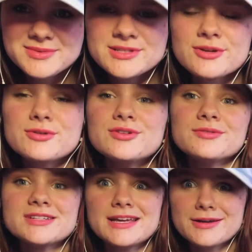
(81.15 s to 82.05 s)
so
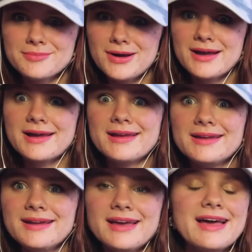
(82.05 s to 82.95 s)
don't take
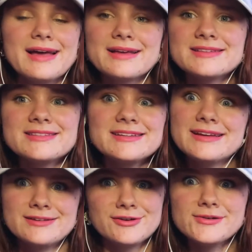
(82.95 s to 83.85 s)
mine as the
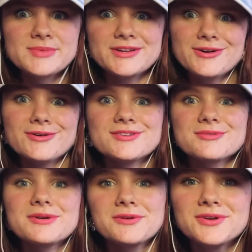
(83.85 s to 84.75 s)
end-all be-all to
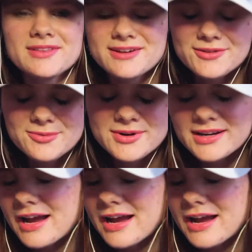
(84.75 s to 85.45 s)
whether or not they are the one.